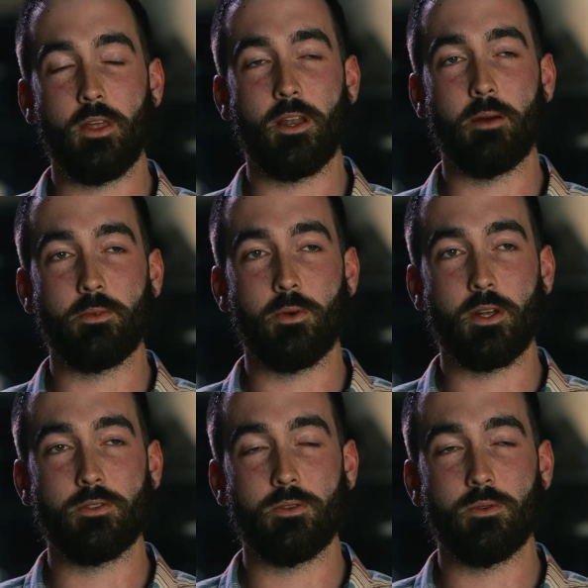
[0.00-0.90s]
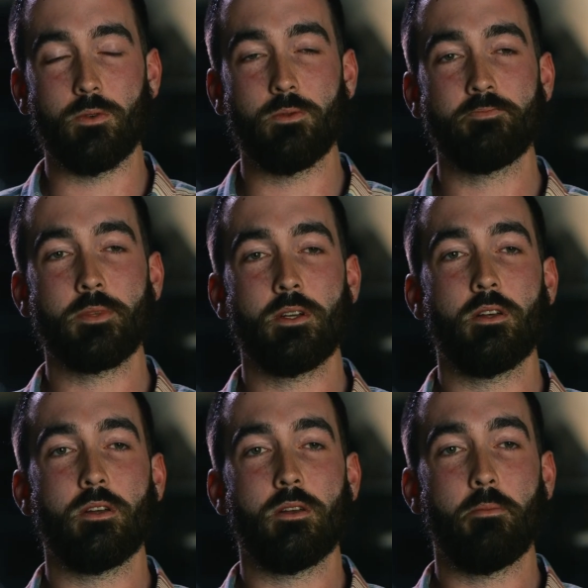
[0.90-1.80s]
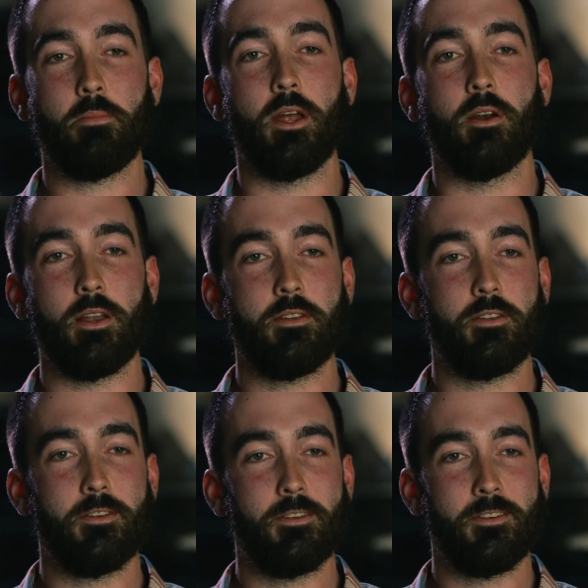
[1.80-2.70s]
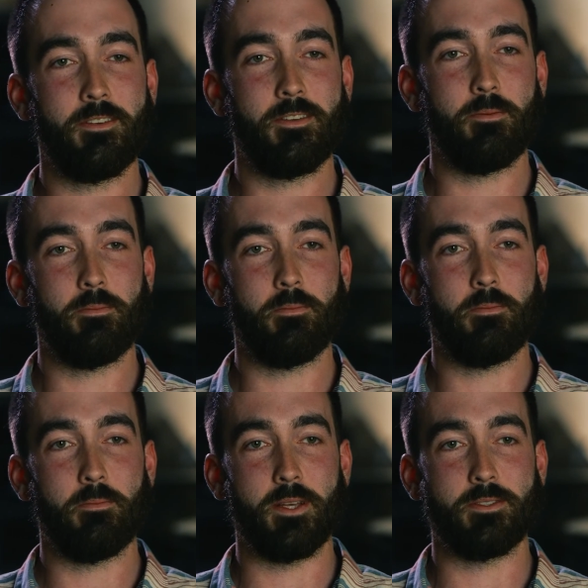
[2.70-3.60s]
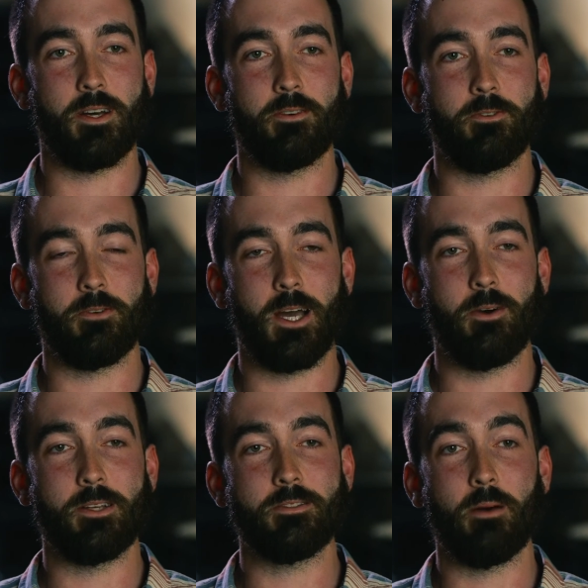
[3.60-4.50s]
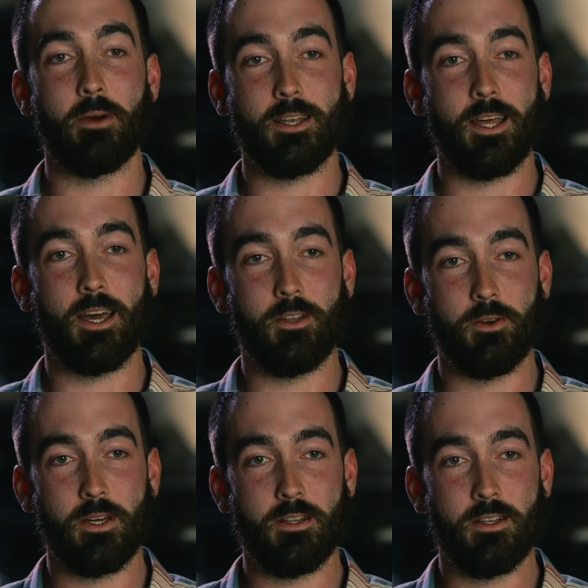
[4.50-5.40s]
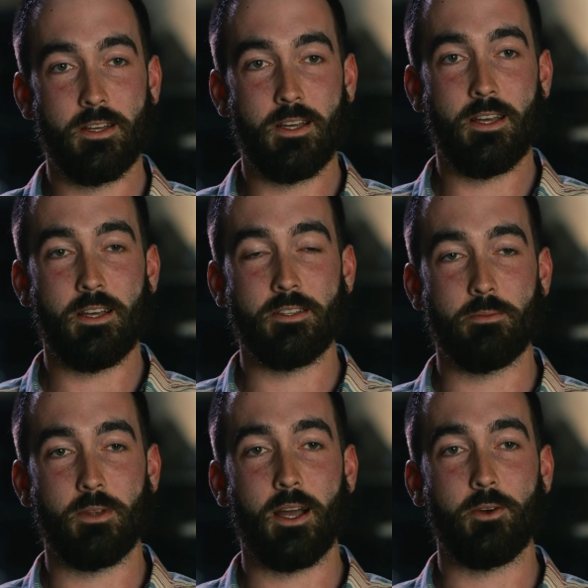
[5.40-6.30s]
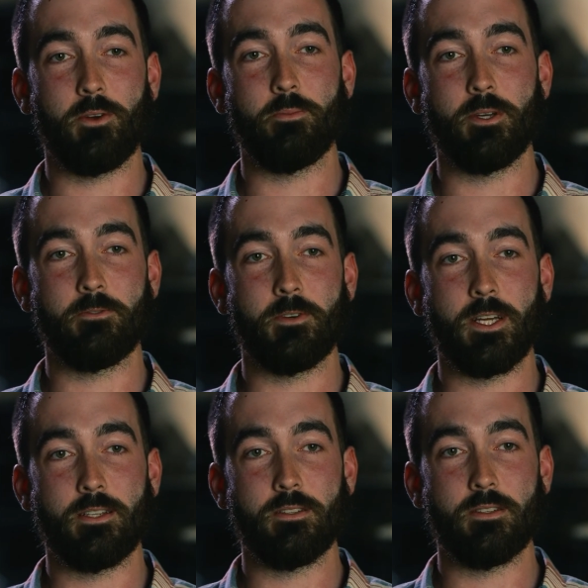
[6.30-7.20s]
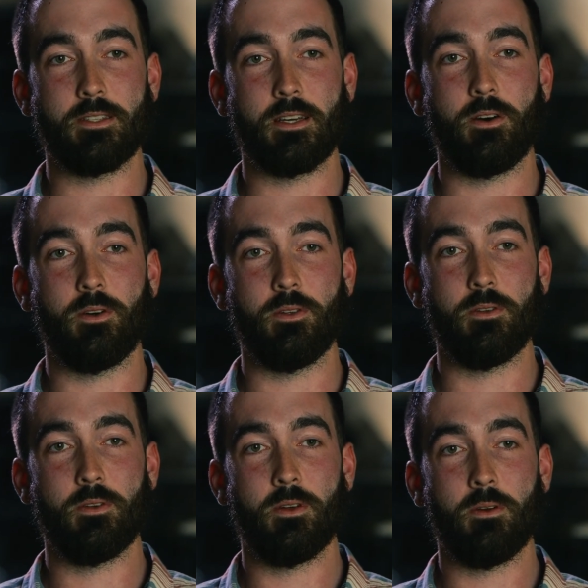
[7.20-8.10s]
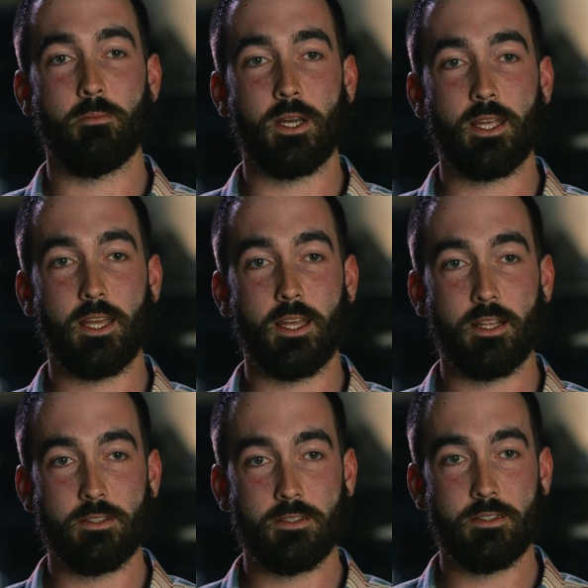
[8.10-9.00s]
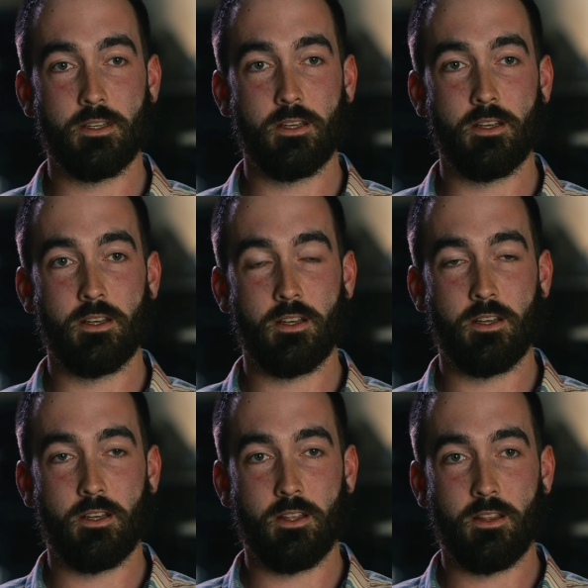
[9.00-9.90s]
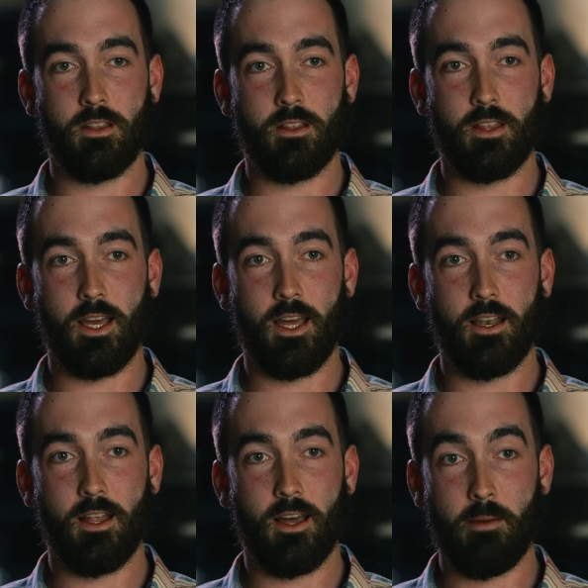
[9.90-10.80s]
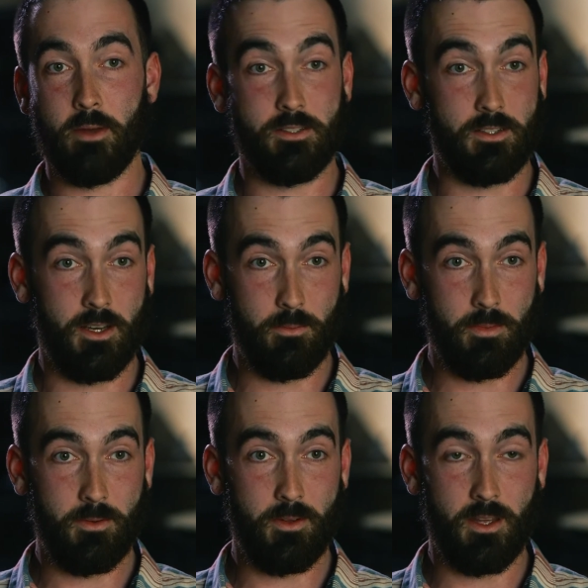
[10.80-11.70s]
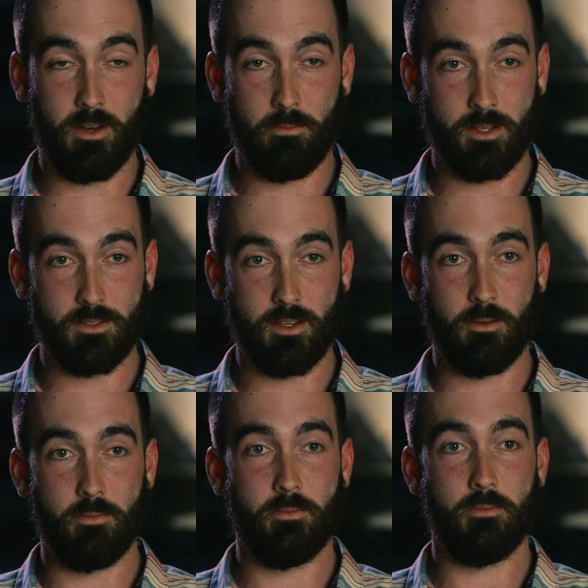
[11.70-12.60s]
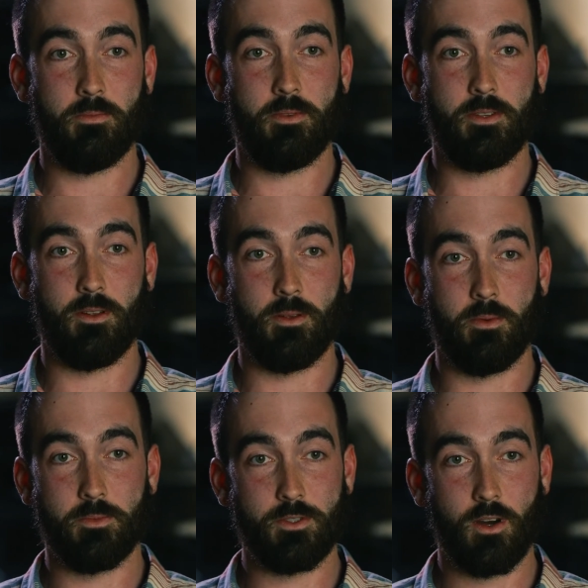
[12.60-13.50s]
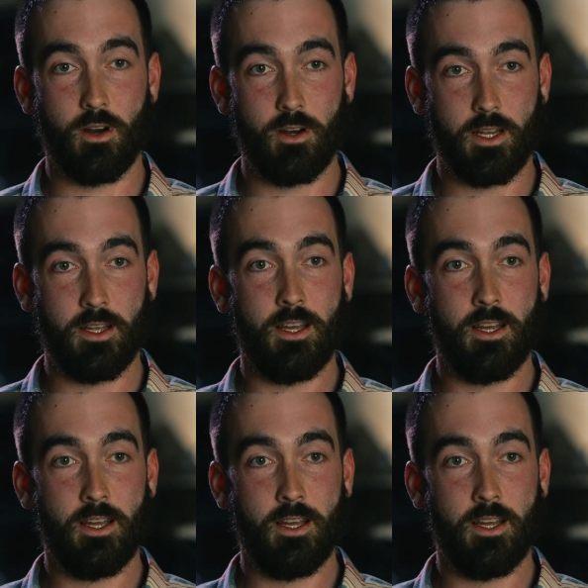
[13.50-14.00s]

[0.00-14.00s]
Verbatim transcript: that I'm going to parent based off of how I saw my dad do it is I'm not going to be afraid to tell my kids that I messed up. If I mess up, tell them I'm sorry